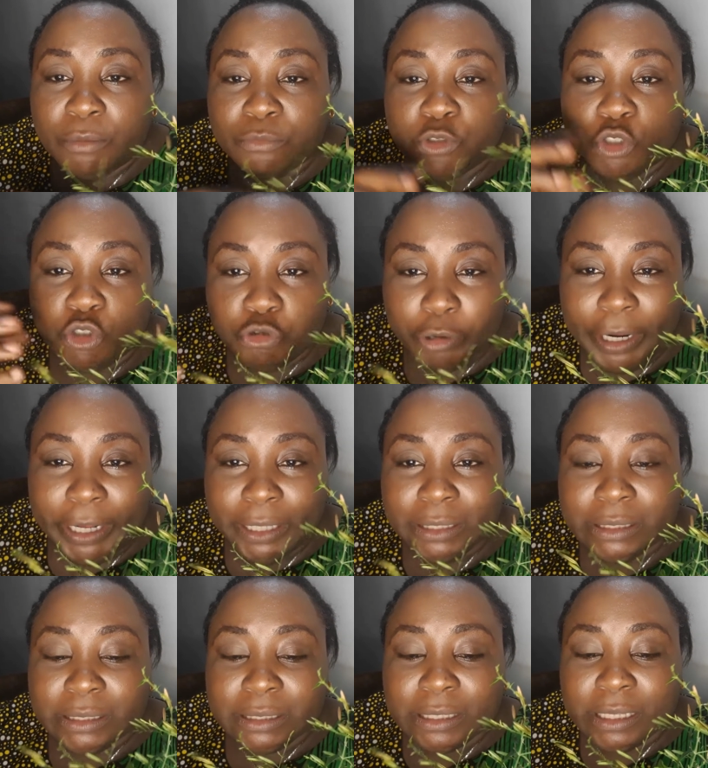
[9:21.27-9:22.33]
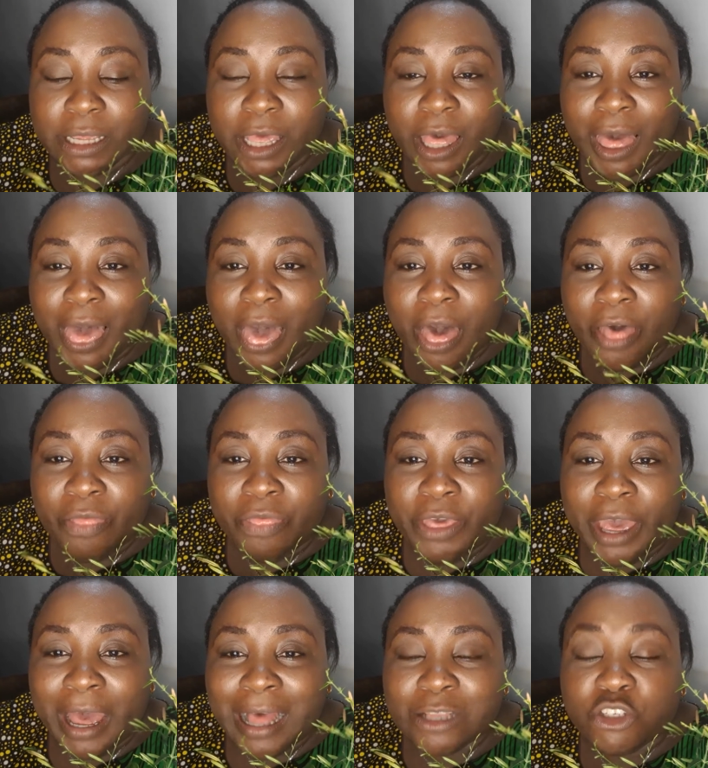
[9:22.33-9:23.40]
drinks, they
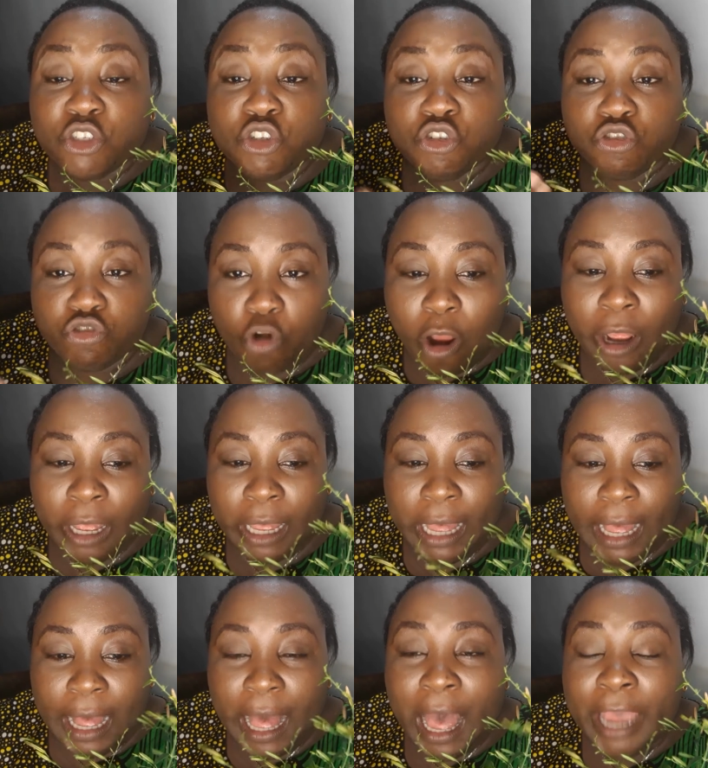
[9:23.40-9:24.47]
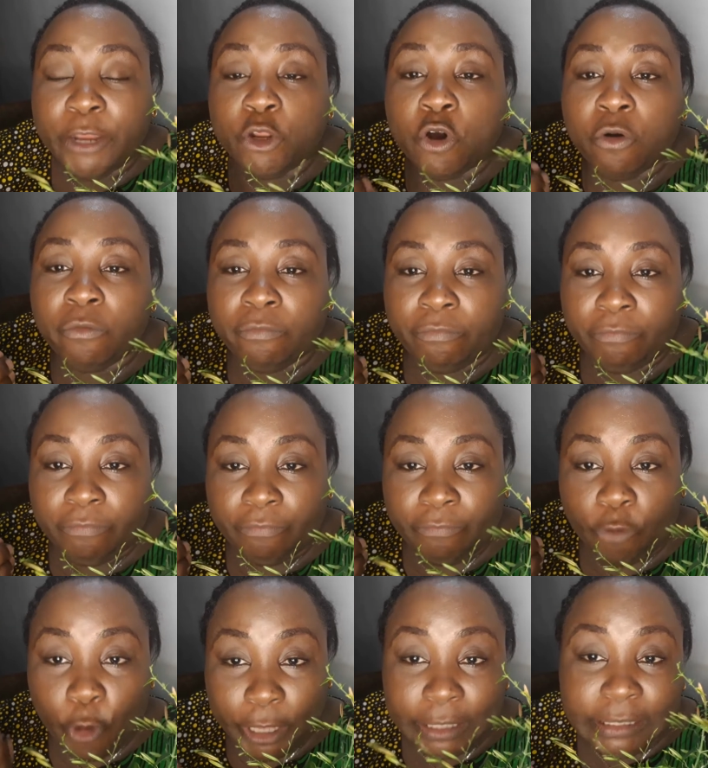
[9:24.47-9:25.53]
are stronger. I know,
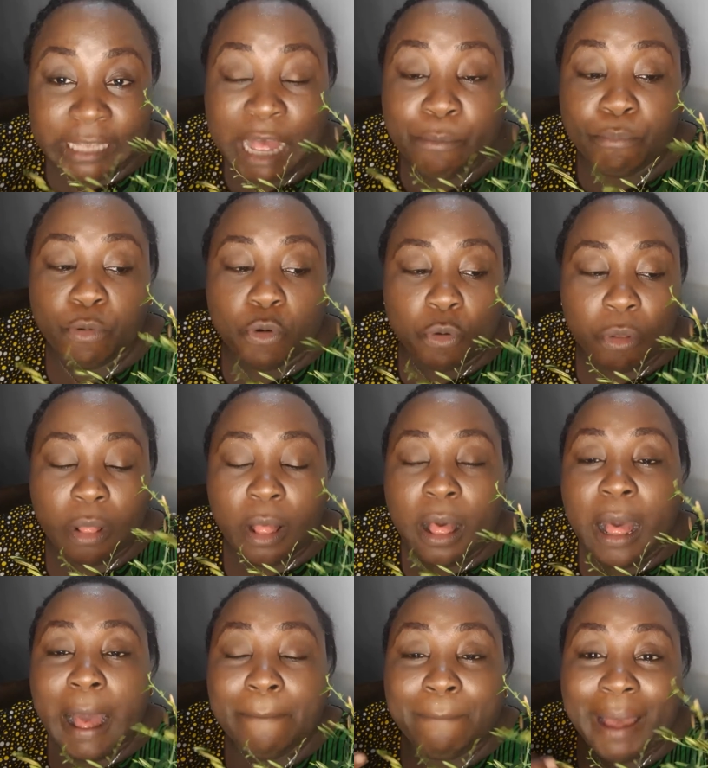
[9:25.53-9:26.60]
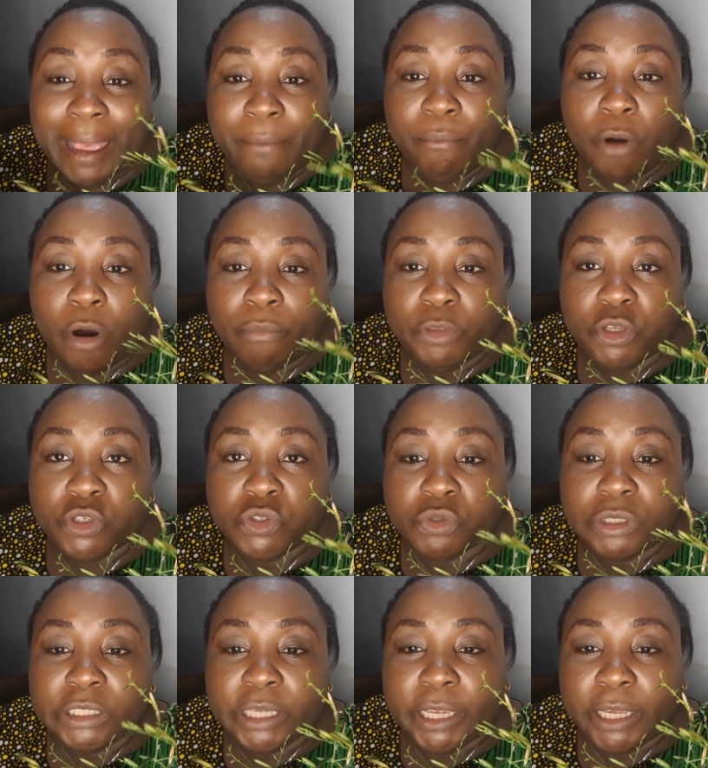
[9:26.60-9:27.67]
for example, my mom used to
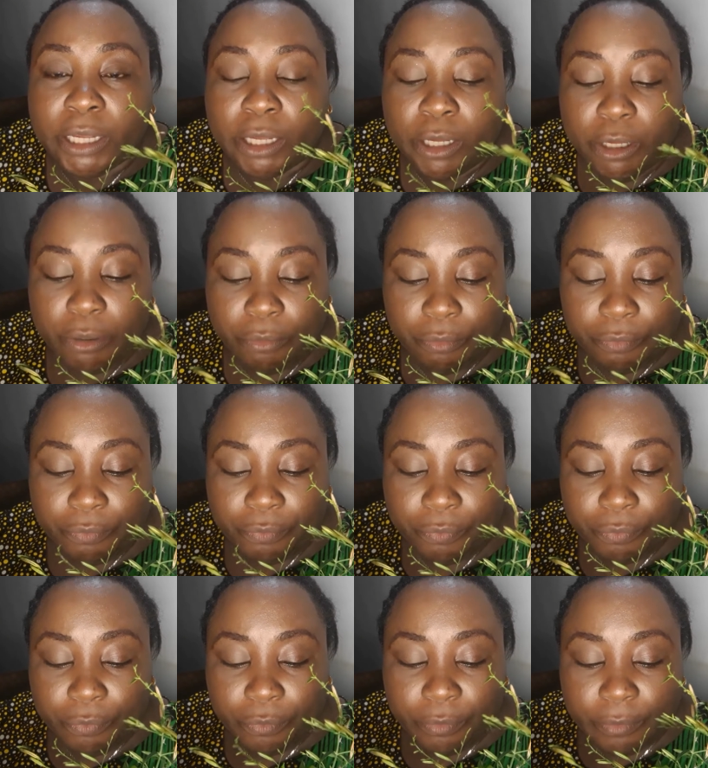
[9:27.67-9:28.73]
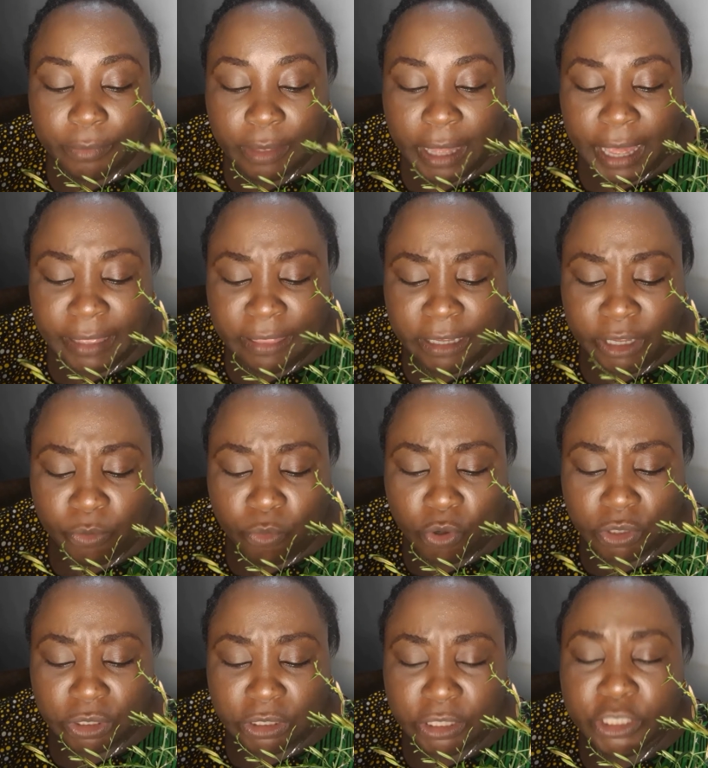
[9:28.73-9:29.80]
take I think it
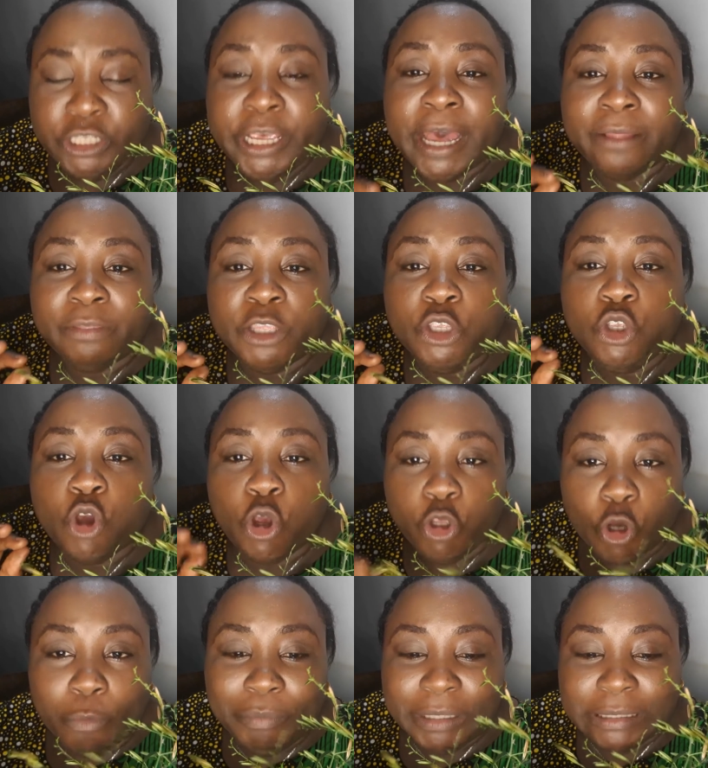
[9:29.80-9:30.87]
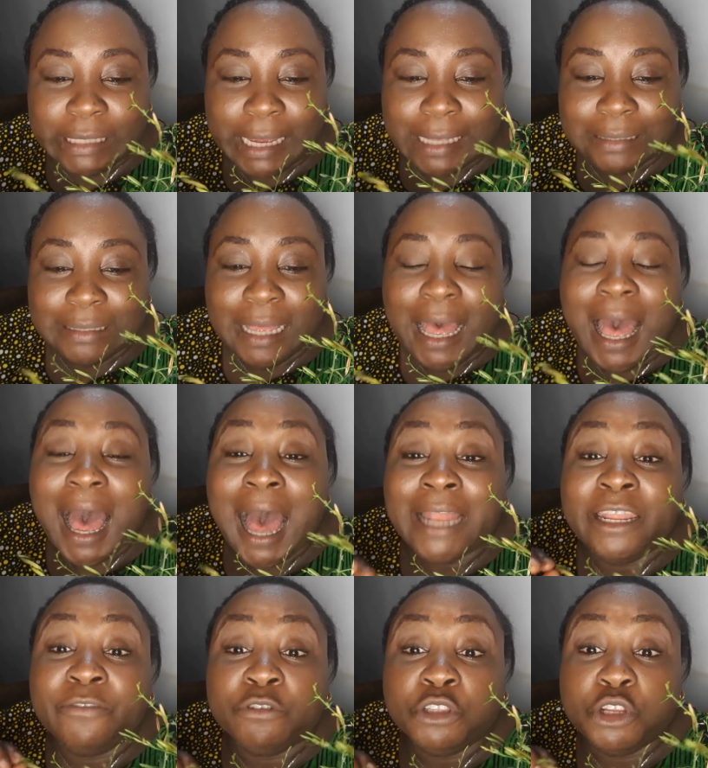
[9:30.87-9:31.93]
was the yo-yo bitters and
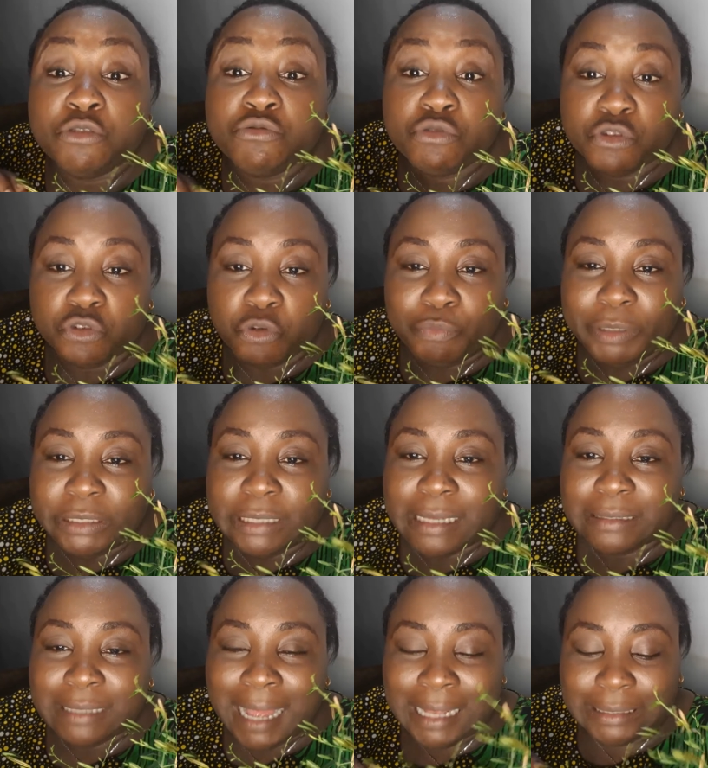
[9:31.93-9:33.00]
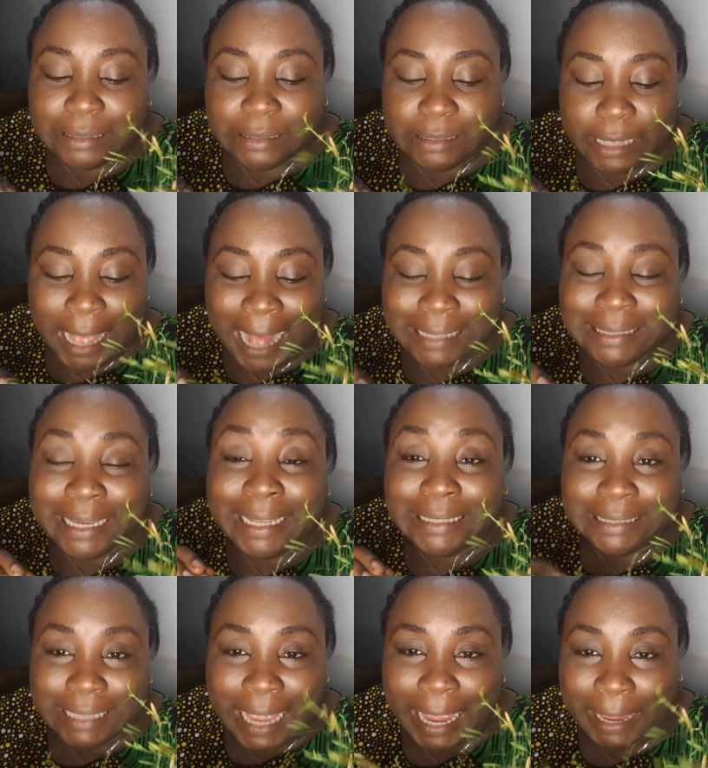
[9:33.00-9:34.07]
even the ruzu bitters at a
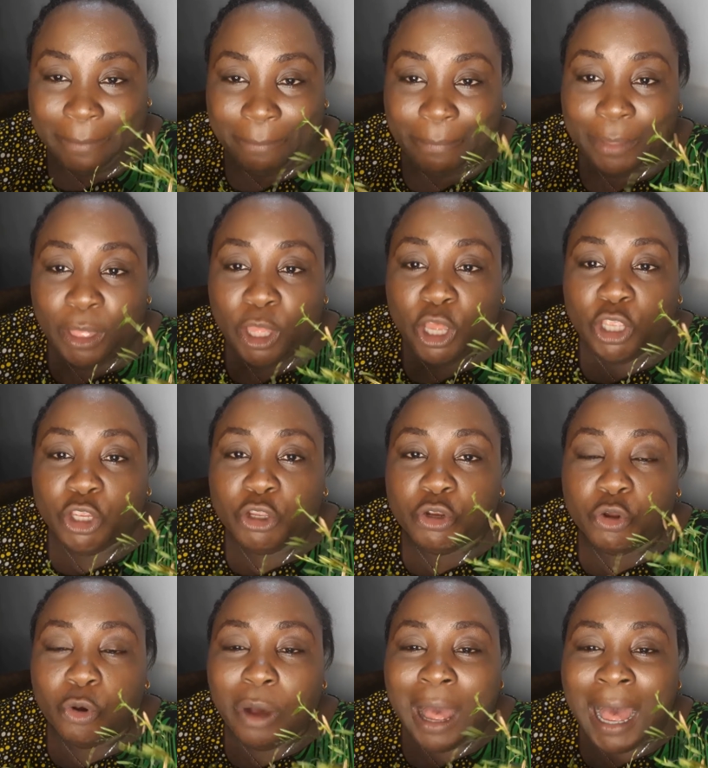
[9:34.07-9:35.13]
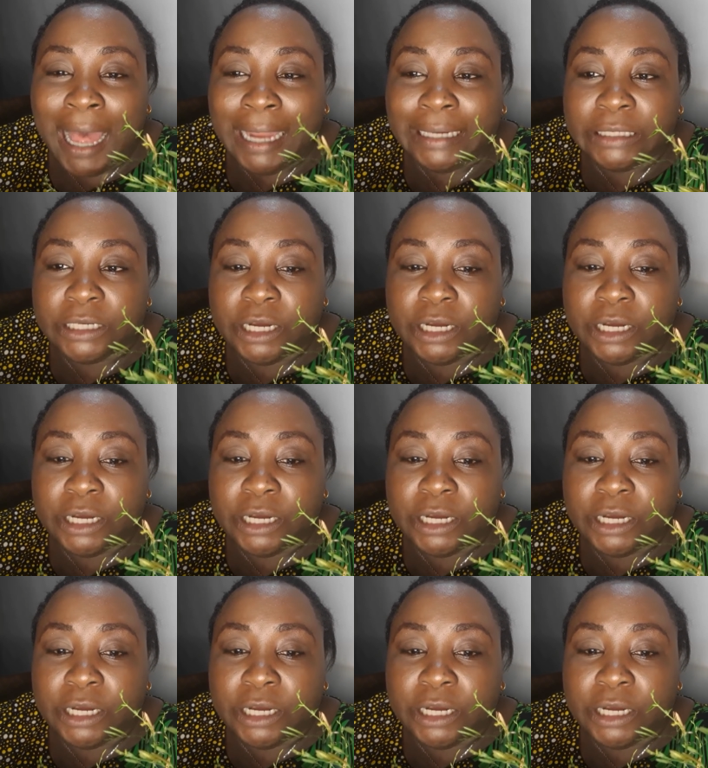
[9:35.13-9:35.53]
time, you know, and